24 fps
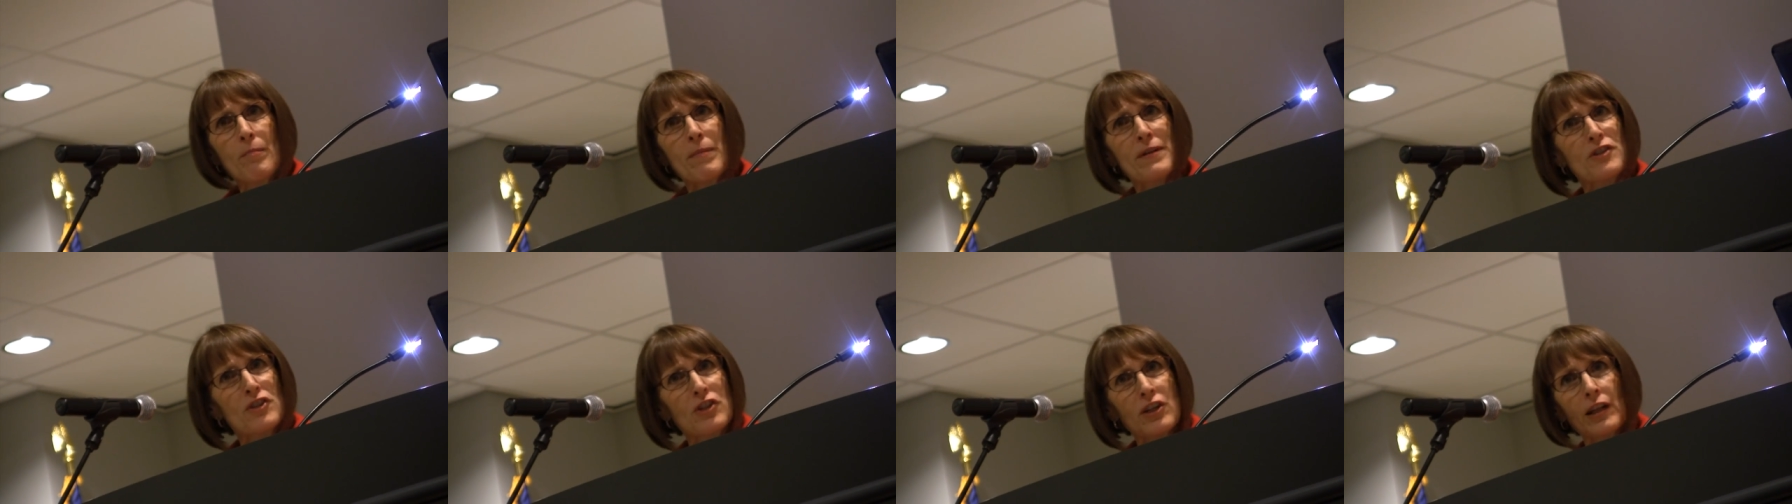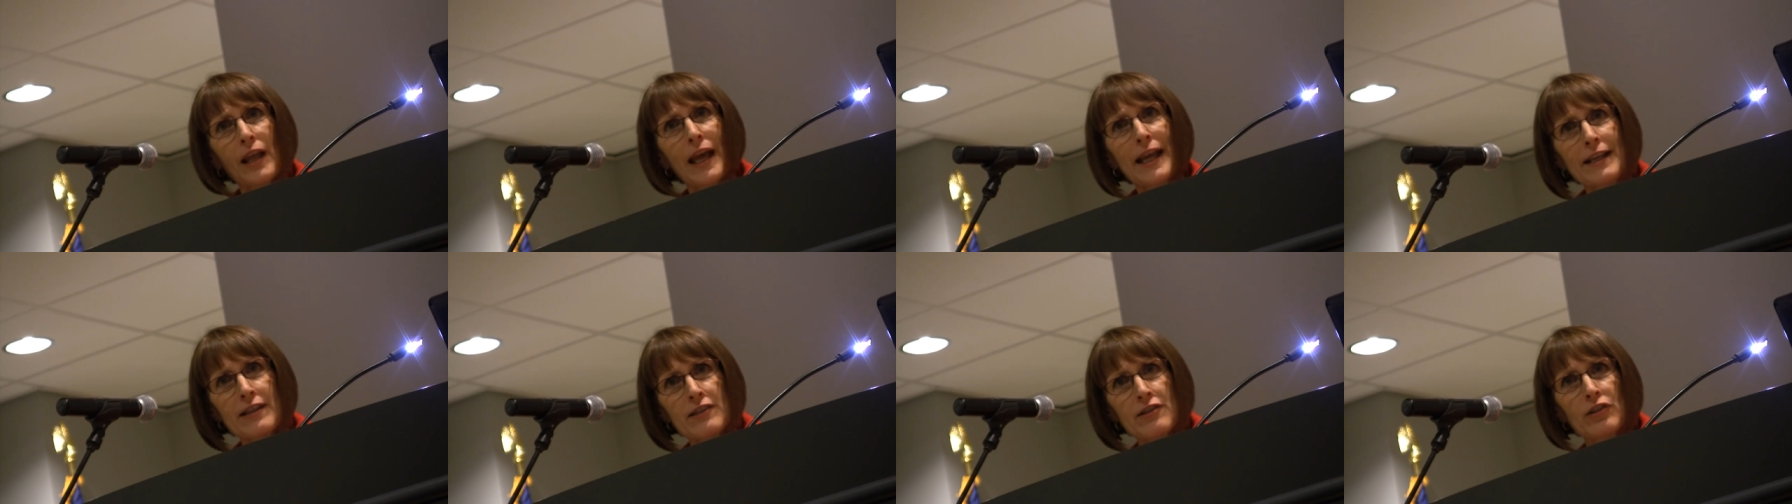but she
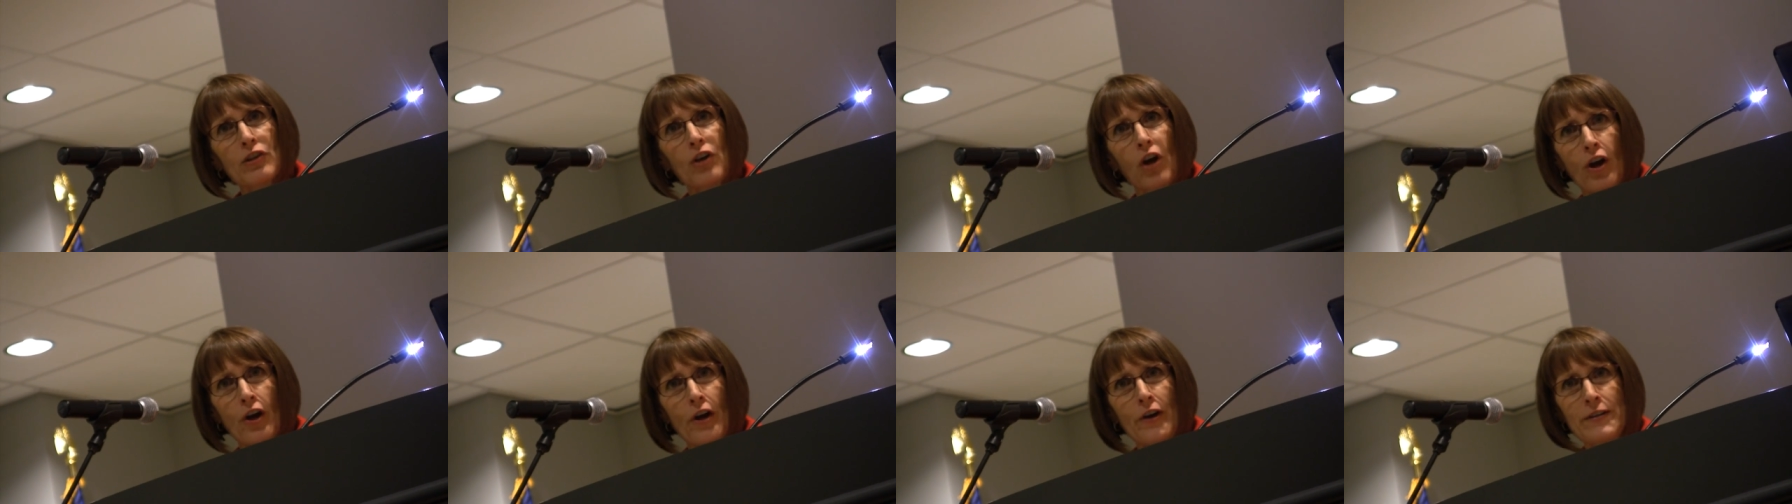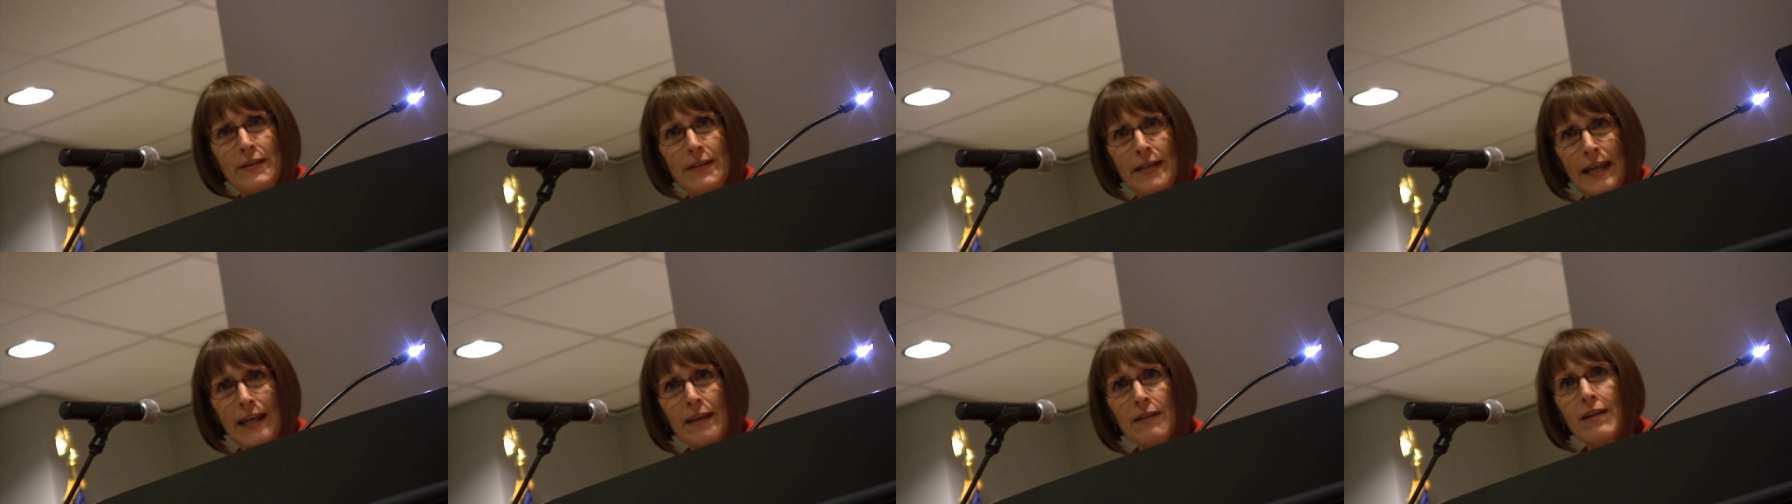likes
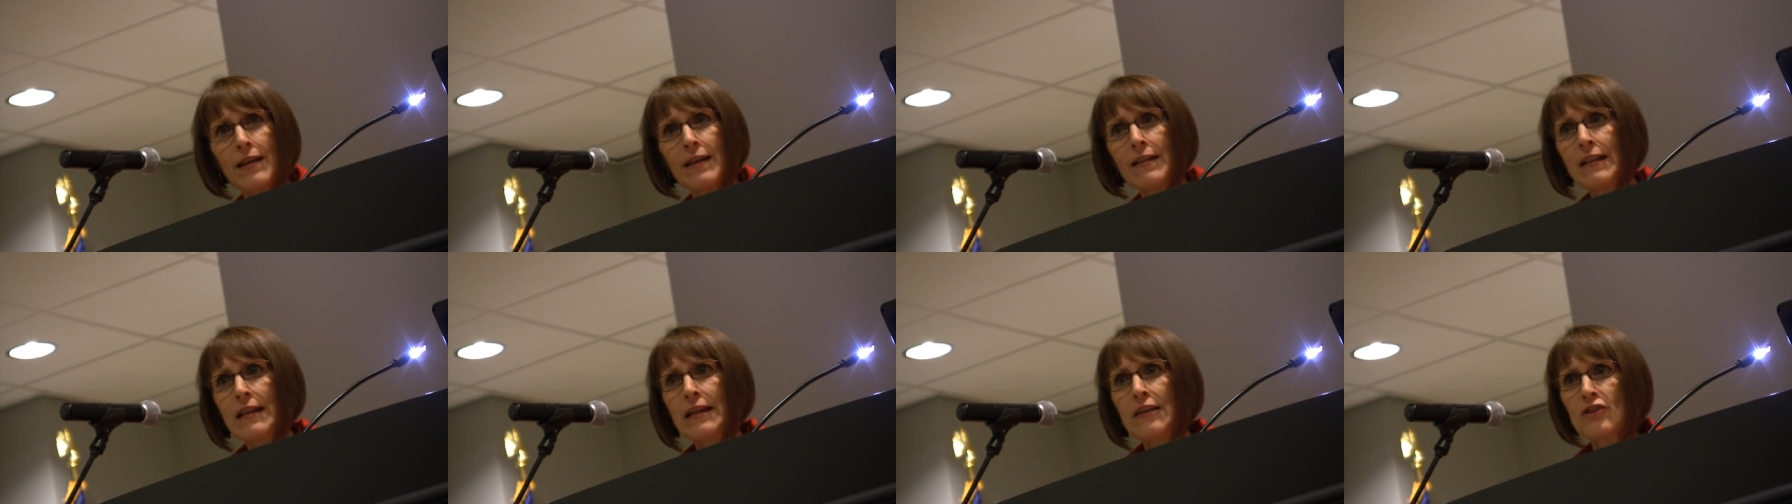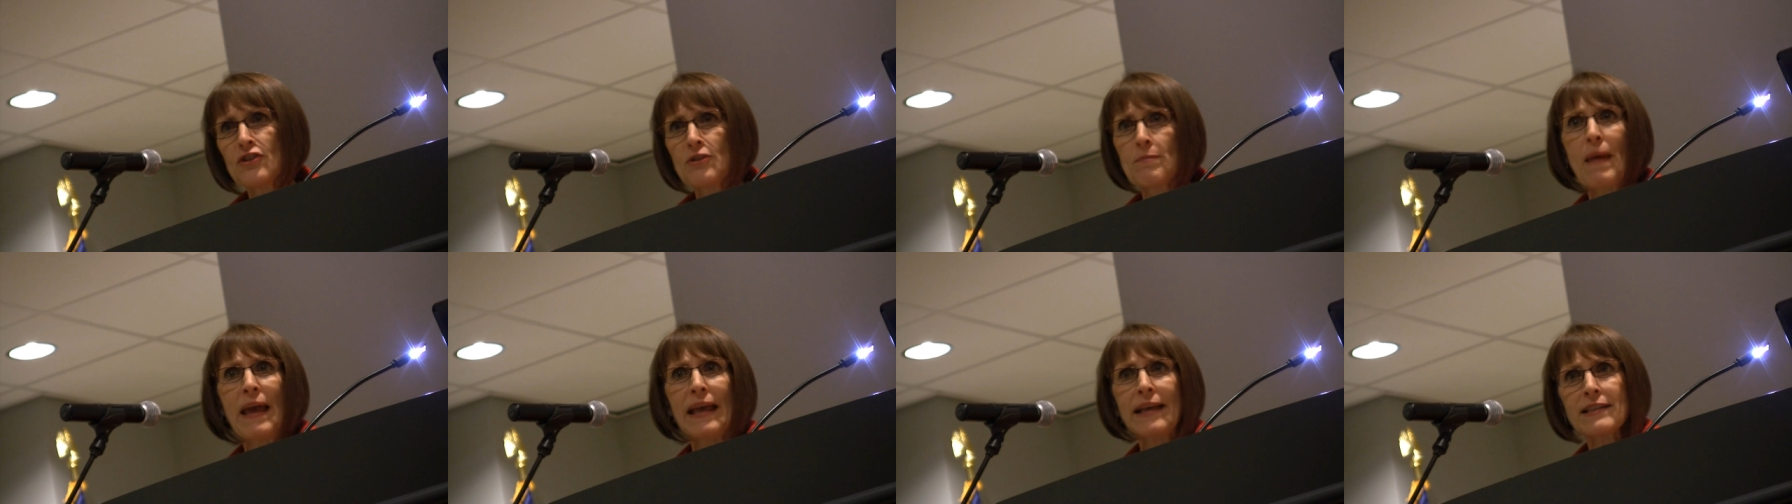gardening.
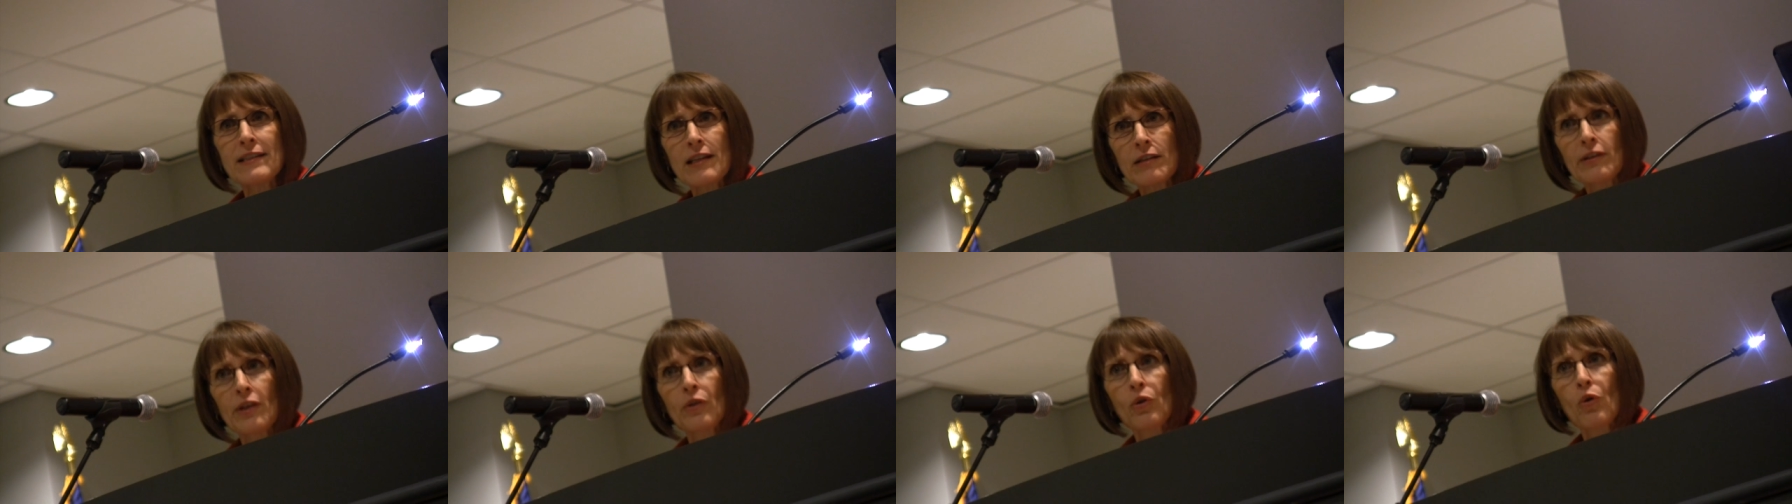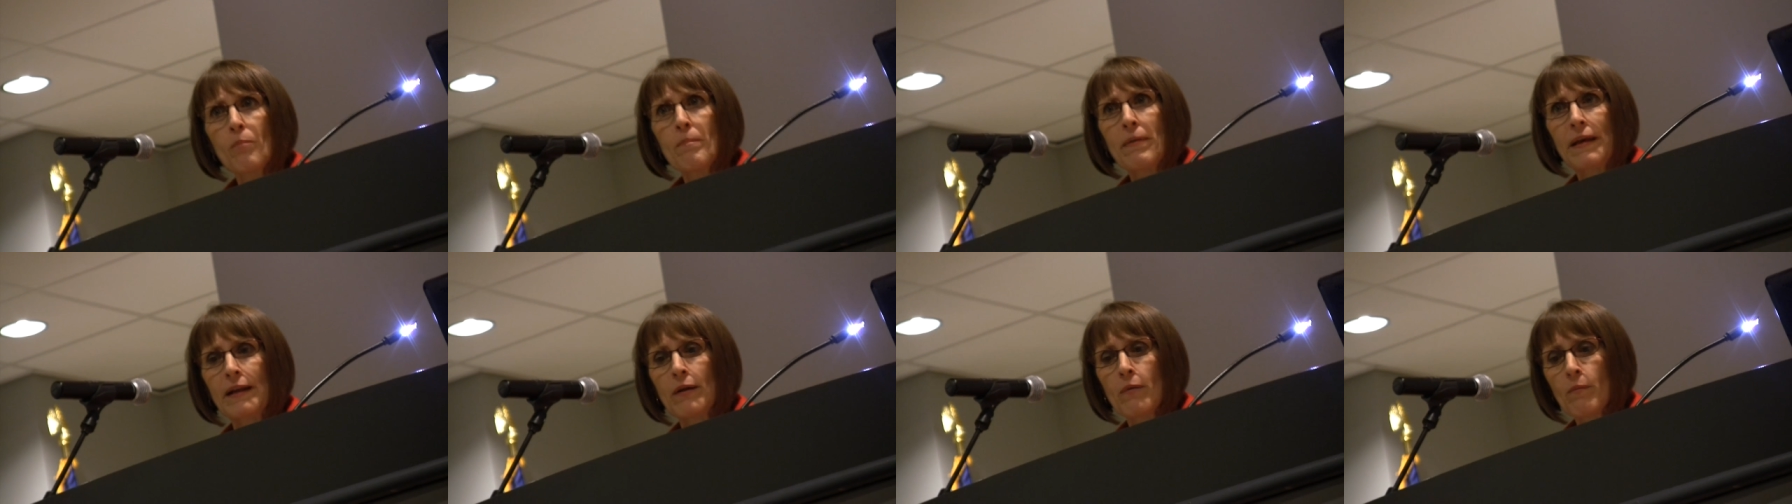She makes a
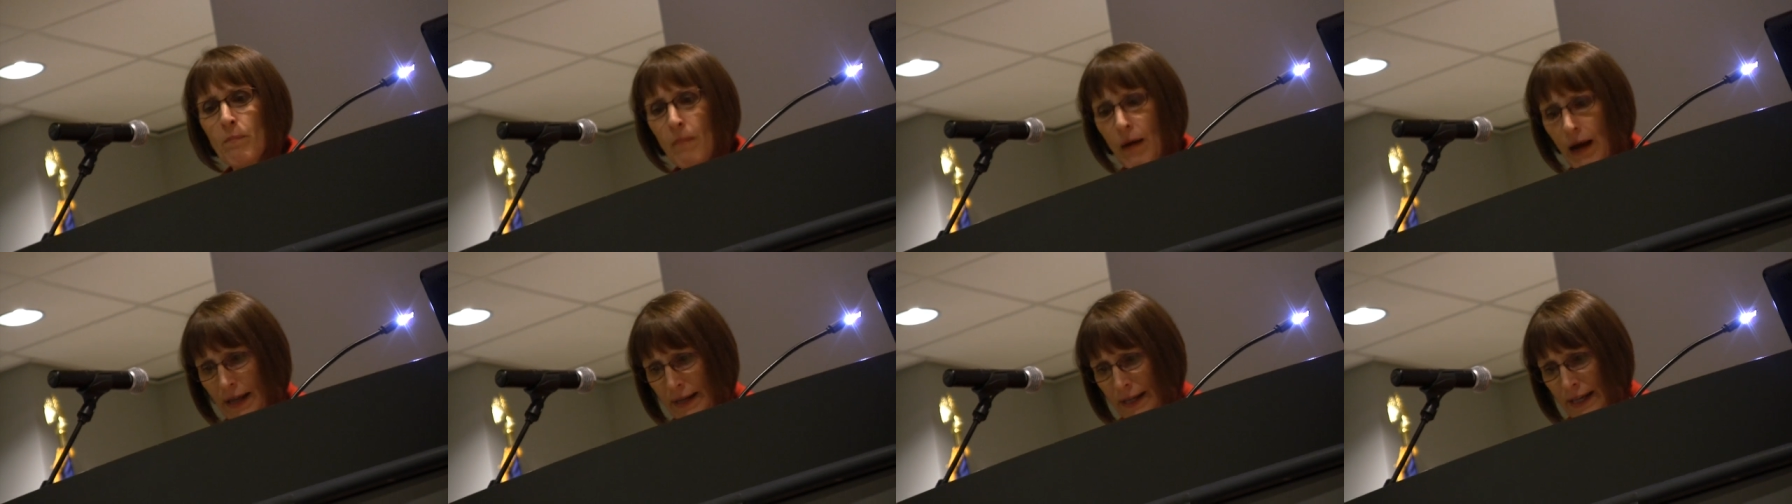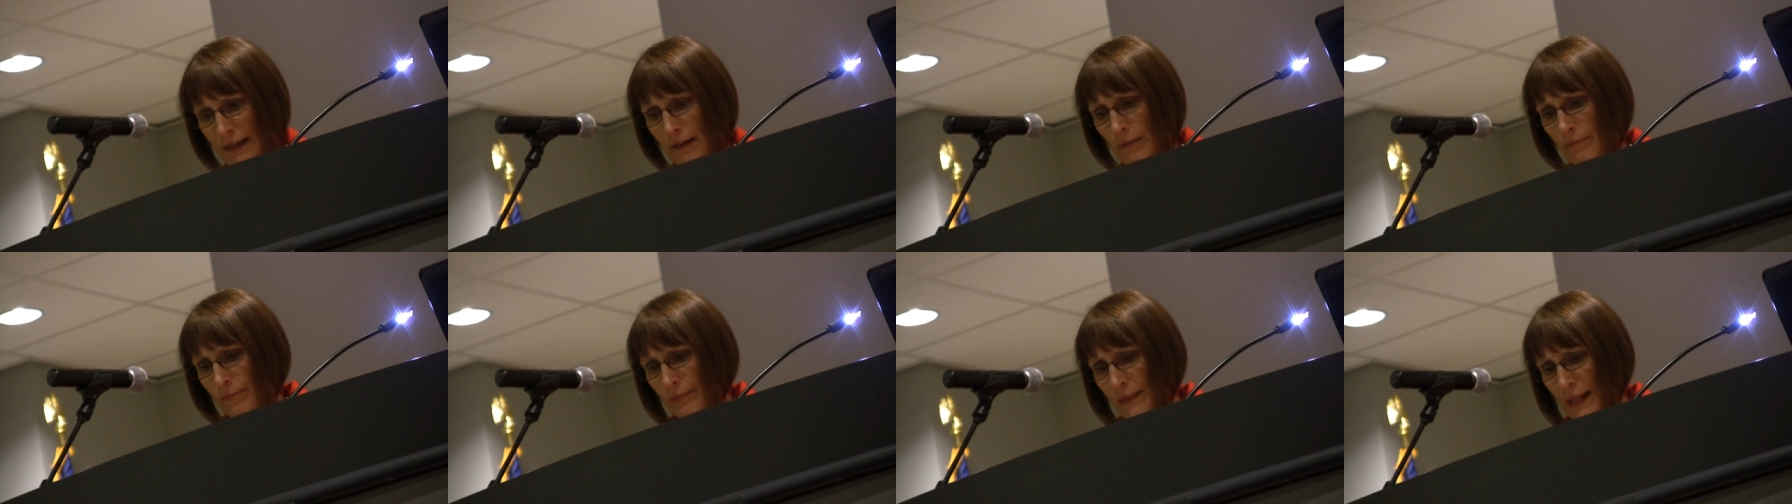little bit of
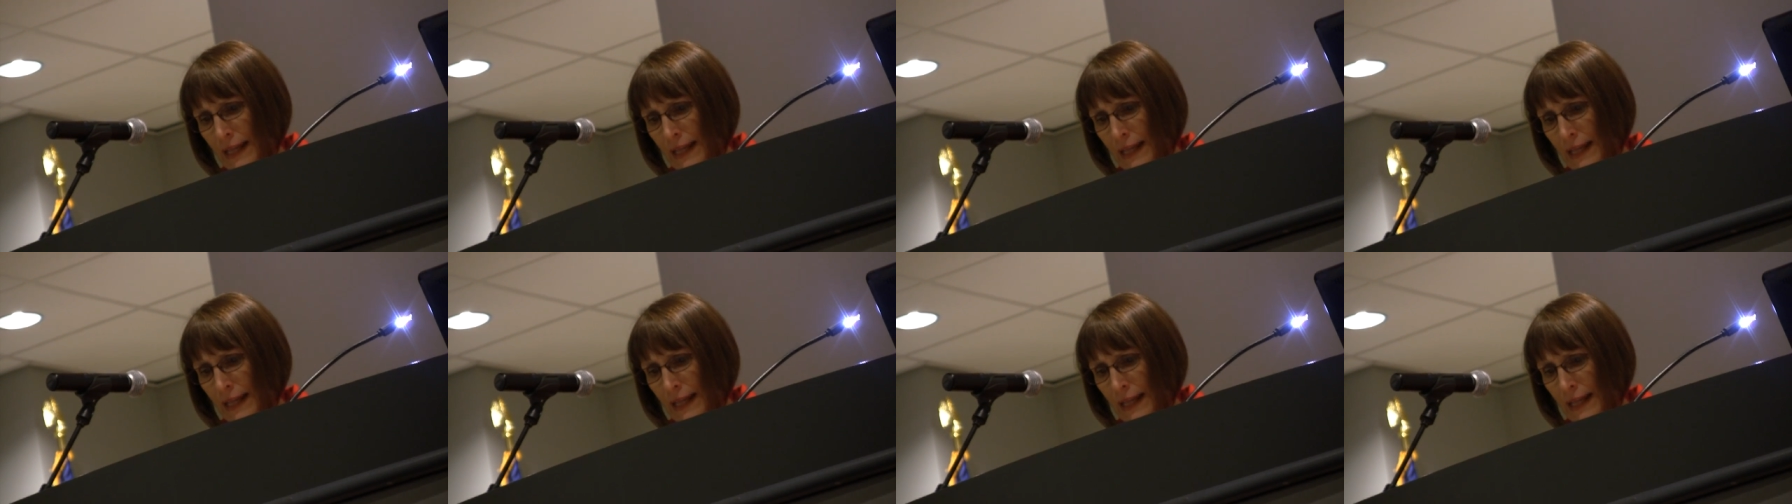money.